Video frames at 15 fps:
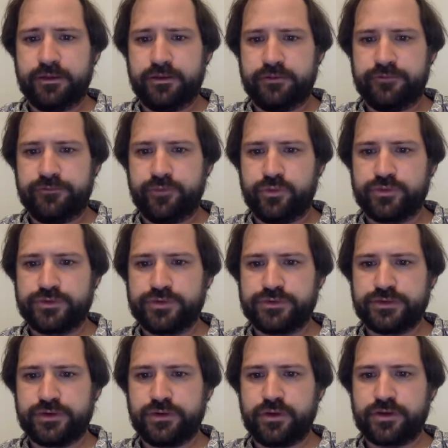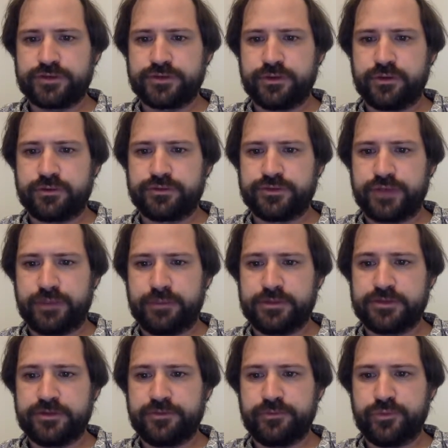of forces across all
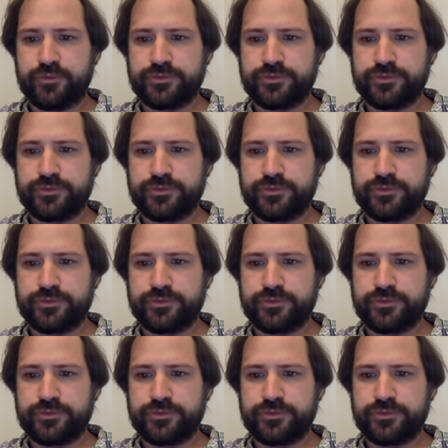segments if